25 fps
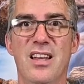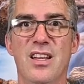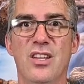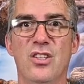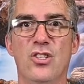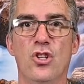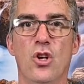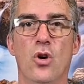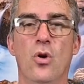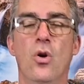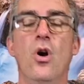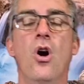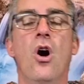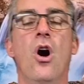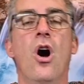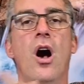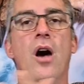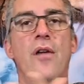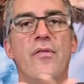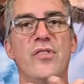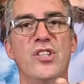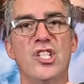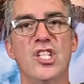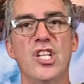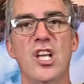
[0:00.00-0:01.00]
So
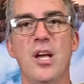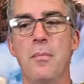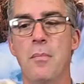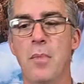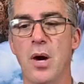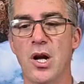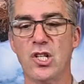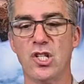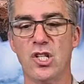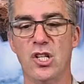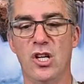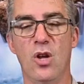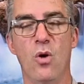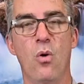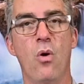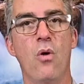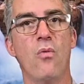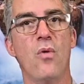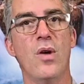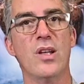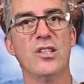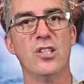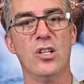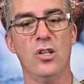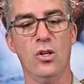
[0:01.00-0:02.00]
obviously a much lower
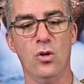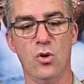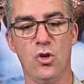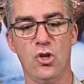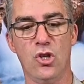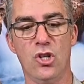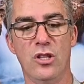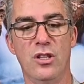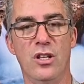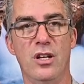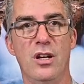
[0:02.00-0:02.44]
resolution